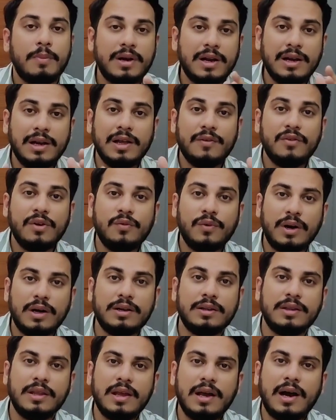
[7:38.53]
but in level
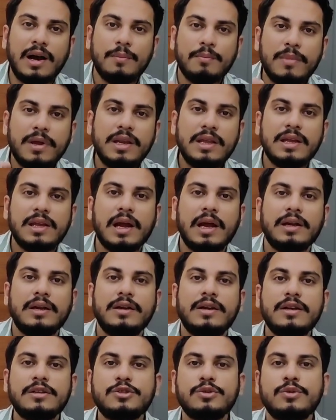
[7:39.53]
1 there are many
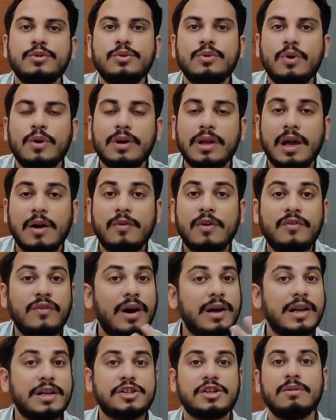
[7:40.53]
candidates who do not have a
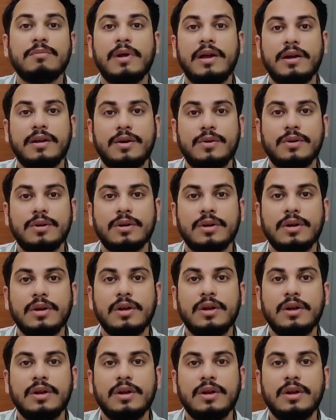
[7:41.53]
financial background.